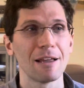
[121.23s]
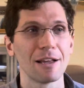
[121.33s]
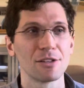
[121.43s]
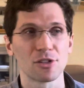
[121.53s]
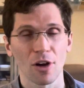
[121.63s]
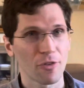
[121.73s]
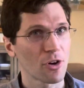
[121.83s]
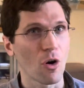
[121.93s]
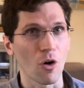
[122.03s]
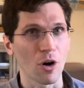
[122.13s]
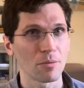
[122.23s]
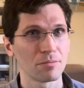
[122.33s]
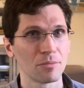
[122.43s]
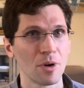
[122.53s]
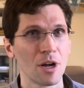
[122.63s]
suffered harm,
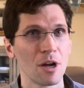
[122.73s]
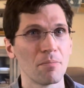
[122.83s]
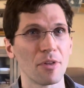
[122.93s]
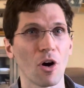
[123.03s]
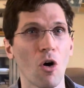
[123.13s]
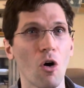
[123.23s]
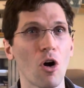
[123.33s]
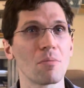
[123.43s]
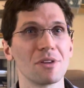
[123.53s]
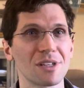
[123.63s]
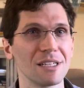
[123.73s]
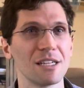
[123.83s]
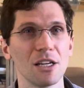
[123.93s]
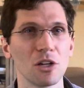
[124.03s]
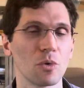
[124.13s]
but the harm is
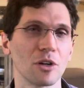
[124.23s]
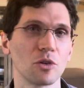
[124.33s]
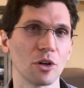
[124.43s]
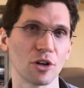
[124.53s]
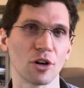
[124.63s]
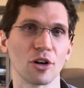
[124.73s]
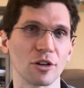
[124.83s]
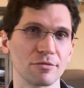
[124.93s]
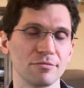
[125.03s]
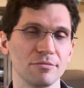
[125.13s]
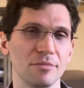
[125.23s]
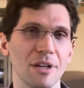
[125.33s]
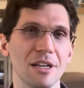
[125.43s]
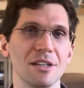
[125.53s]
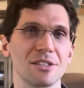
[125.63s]
continuing to occur, and
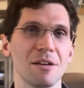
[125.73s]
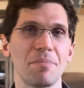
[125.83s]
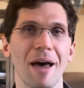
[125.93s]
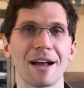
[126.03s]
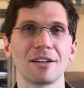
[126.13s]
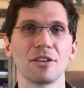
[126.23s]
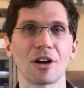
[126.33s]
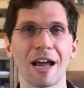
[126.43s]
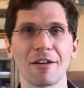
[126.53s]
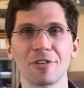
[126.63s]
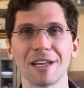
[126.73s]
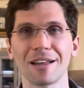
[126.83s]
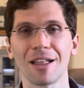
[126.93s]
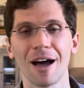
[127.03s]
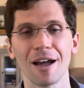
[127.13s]
it is impacting their everyday
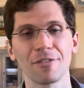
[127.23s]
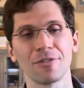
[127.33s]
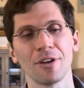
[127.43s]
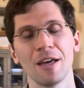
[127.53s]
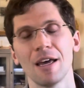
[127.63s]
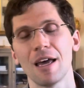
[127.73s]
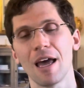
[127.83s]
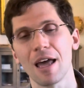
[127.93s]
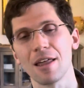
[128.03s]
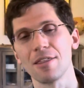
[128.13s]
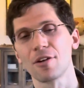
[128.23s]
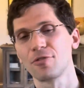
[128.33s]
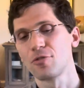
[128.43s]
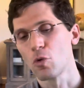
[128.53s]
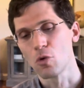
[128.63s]
life, and
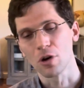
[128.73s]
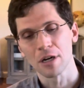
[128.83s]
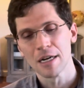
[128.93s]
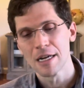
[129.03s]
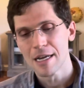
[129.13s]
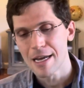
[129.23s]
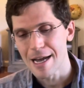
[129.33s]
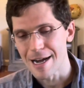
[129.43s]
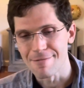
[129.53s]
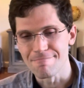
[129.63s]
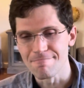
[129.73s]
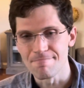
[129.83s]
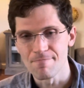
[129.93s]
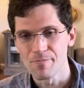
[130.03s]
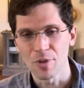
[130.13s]
therefore,
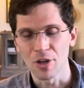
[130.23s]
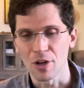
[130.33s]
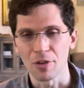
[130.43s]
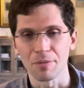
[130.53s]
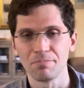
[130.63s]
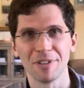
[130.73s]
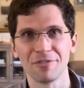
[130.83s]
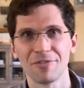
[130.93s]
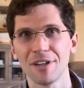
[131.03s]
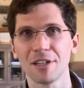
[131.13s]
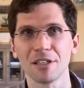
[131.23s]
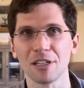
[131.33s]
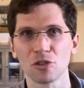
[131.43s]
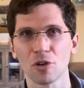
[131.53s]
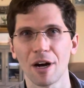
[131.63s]
the defendant
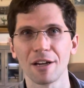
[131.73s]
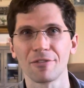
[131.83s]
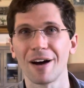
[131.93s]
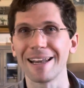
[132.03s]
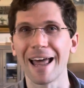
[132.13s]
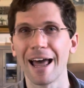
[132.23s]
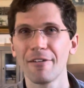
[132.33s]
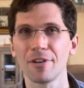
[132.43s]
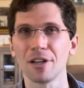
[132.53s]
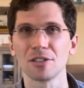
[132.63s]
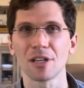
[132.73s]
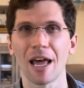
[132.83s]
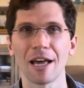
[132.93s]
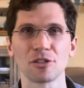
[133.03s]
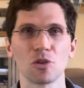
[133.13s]
is trying to find evidence
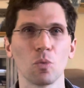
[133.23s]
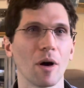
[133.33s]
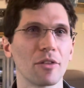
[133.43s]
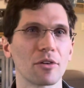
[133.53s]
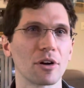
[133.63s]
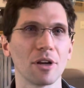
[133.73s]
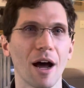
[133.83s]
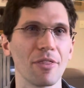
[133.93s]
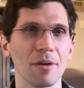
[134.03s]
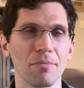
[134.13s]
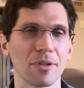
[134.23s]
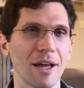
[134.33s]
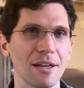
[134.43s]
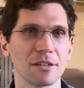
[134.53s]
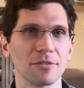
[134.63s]
as to whether or not the
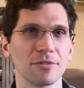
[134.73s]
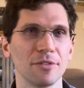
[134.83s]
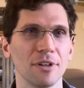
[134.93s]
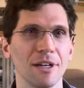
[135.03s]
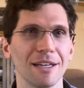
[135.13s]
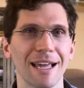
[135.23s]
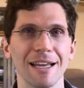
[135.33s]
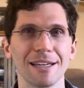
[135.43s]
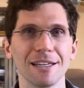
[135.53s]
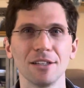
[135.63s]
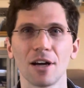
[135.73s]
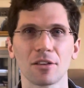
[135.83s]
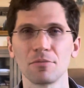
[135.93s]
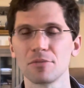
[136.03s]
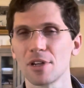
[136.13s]
plaintiff can
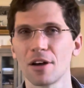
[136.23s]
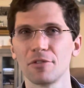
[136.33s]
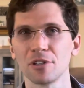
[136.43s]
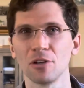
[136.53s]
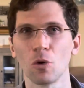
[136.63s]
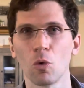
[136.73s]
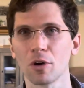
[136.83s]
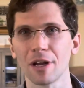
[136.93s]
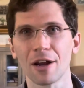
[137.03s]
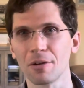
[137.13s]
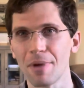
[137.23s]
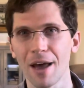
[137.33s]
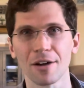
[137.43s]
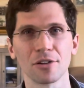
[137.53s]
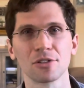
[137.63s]
conduct themselves in ordinary
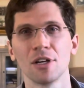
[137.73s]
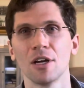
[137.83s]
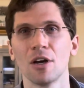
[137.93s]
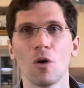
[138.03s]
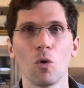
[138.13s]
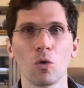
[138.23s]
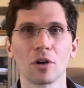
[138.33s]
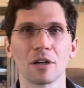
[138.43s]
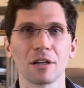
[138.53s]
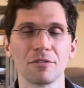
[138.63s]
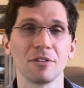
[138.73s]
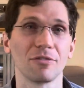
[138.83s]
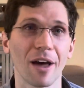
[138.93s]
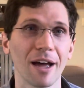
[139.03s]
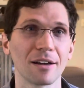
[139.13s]
manners, or if in
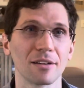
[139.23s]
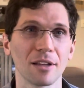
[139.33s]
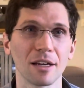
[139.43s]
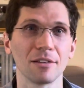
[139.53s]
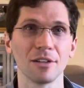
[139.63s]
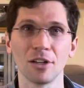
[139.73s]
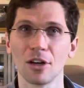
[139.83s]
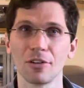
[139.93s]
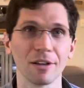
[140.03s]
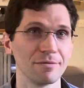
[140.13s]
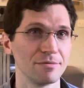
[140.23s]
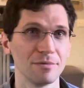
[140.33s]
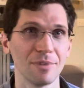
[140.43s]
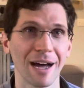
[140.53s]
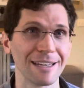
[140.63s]
fact they
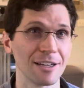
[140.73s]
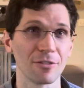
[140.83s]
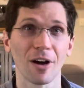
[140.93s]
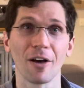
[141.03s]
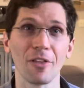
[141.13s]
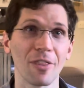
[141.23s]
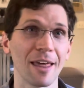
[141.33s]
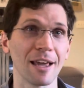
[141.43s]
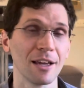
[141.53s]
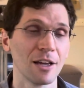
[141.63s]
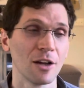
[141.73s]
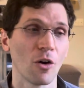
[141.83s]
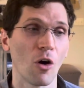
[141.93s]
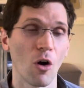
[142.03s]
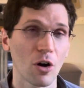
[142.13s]
identify that they
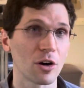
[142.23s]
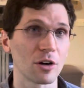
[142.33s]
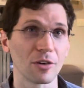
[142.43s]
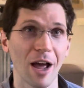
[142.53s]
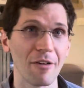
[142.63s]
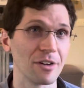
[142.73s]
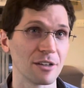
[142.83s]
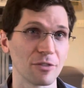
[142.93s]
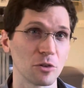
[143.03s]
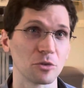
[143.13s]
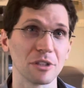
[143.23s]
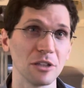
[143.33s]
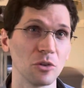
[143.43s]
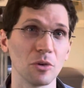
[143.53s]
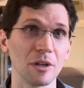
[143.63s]
are having difficulty
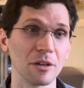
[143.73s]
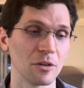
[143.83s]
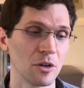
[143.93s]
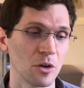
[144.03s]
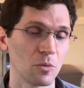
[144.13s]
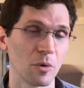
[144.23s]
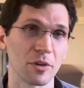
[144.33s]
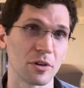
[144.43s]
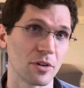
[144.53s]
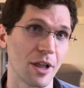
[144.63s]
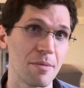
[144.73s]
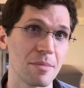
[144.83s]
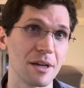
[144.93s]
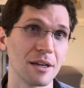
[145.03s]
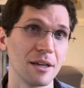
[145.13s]
doing what they're
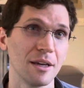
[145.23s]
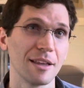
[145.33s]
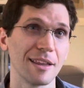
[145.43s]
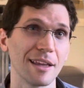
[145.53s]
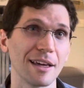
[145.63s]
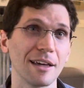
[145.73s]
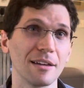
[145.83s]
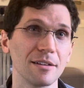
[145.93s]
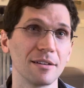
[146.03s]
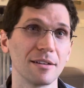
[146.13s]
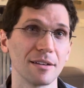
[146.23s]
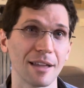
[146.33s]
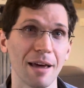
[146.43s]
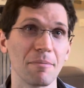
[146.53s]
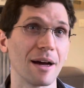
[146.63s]
claiming, then
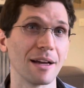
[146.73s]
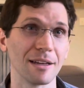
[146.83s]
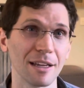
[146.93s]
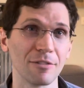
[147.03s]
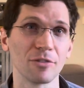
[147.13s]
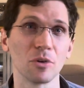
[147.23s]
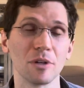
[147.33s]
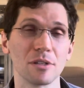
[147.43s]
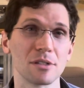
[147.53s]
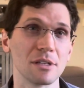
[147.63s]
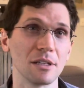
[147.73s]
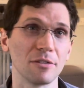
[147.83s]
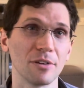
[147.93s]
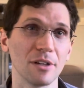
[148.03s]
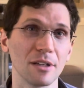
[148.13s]
that might influence the
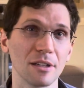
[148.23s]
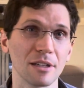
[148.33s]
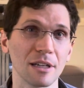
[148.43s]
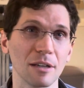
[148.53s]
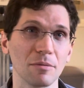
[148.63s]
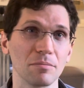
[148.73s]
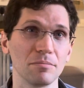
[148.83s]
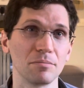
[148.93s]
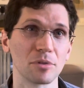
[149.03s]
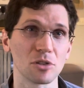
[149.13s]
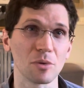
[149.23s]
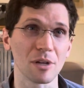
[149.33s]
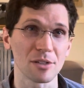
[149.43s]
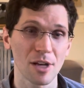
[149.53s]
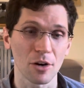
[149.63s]
defendant in pursuing a
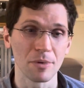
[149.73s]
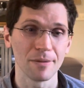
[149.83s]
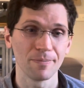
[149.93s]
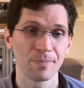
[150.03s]
settlement.